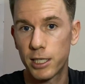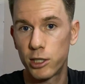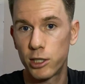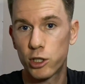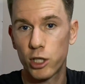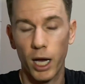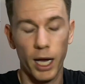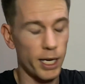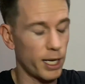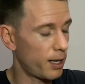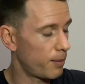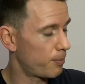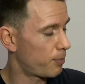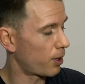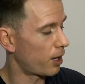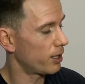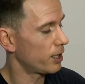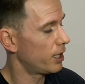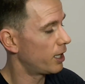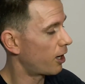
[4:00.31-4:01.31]
in China,
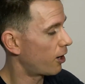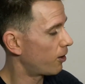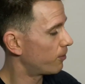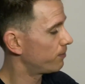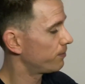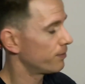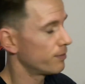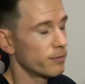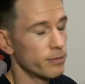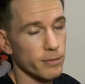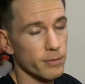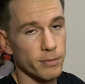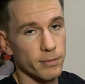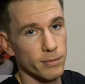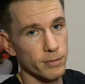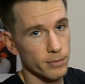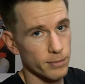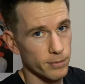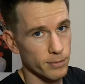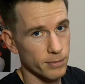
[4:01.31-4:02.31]
but you know,
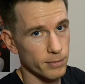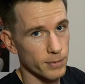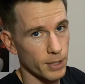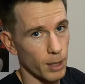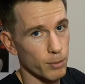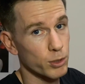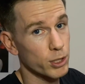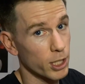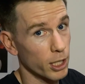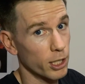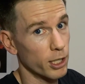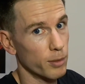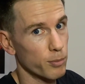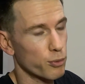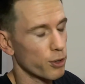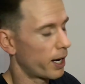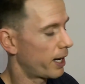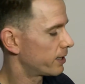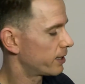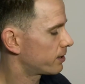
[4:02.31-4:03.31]
I'm still
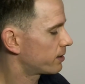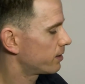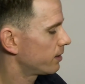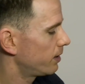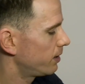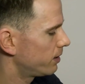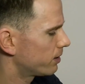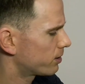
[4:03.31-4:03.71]
impressed.